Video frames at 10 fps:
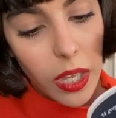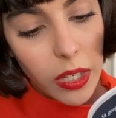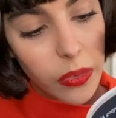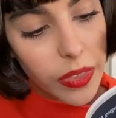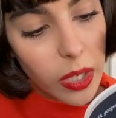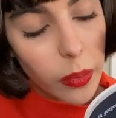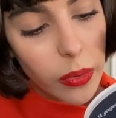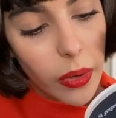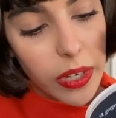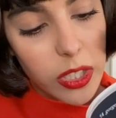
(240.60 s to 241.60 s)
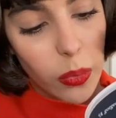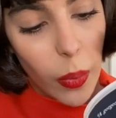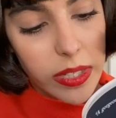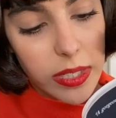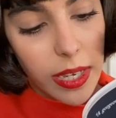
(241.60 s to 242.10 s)
You'd think we were going to the
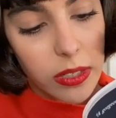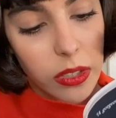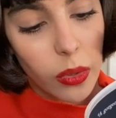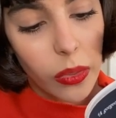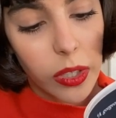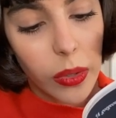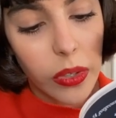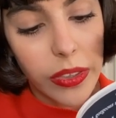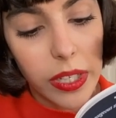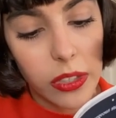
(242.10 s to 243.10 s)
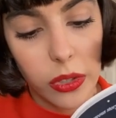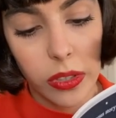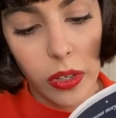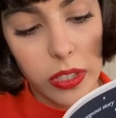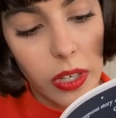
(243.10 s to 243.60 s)
West End, not the local theatre in
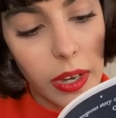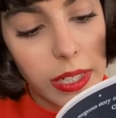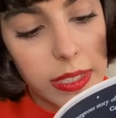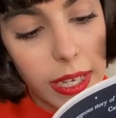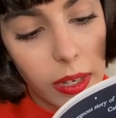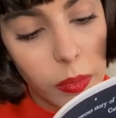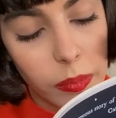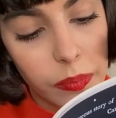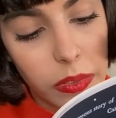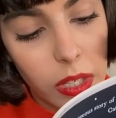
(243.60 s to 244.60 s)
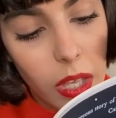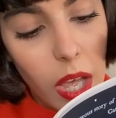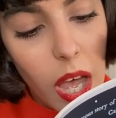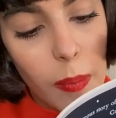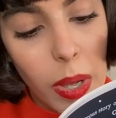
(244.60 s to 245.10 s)
our tiny town.
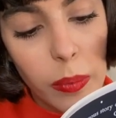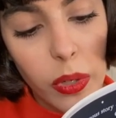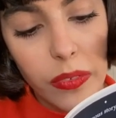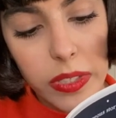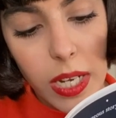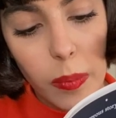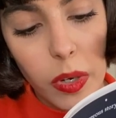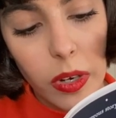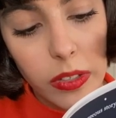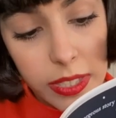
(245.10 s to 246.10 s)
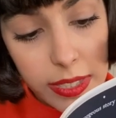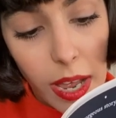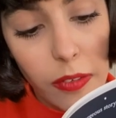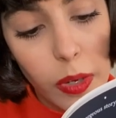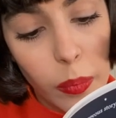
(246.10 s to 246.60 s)
A member of
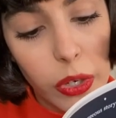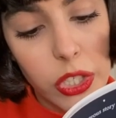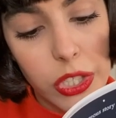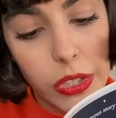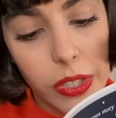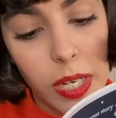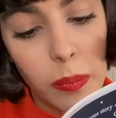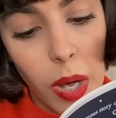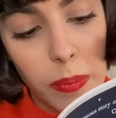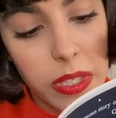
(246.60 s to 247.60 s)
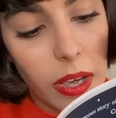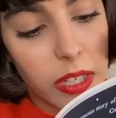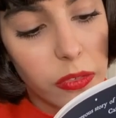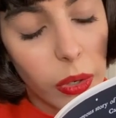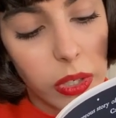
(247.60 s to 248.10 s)
staff approaches her and Mum's
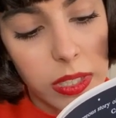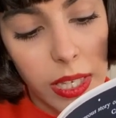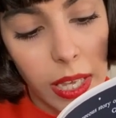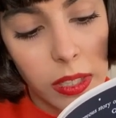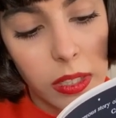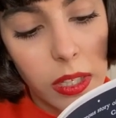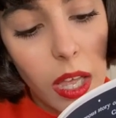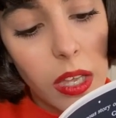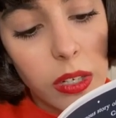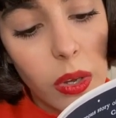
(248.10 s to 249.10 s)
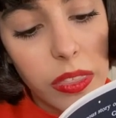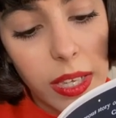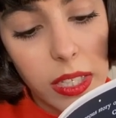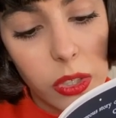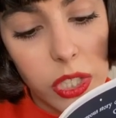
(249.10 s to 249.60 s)
eyes focus again. No
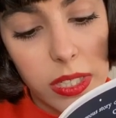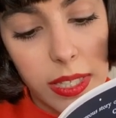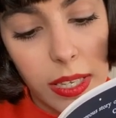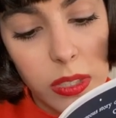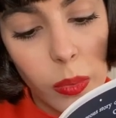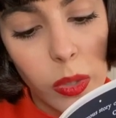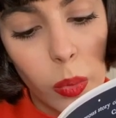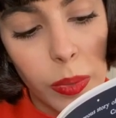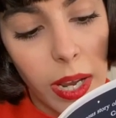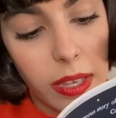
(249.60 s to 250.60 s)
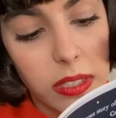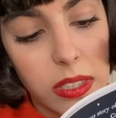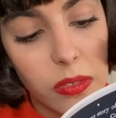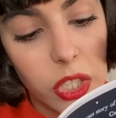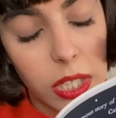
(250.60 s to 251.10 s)
thank you, she says, when the woman
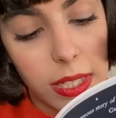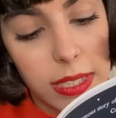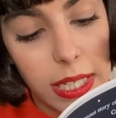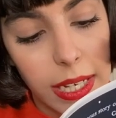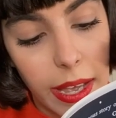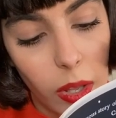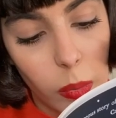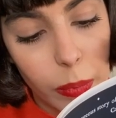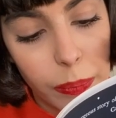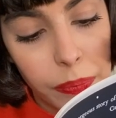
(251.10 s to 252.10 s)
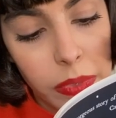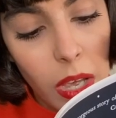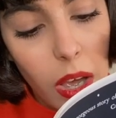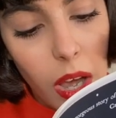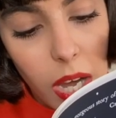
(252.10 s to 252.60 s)
asks if she needs any help.
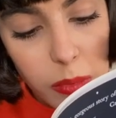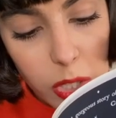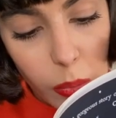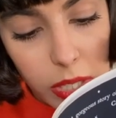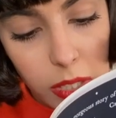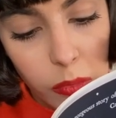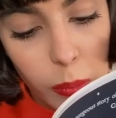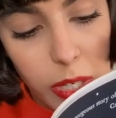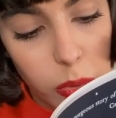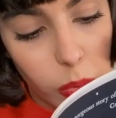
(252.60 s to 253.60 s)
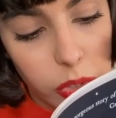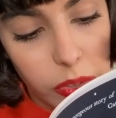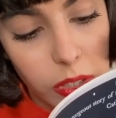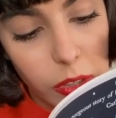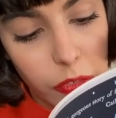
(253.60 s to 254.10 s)
I'm just waiting for my daughter
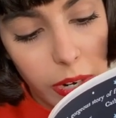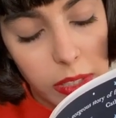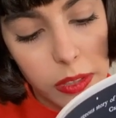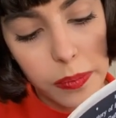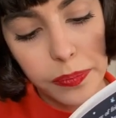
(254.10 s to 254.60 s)
and her friend.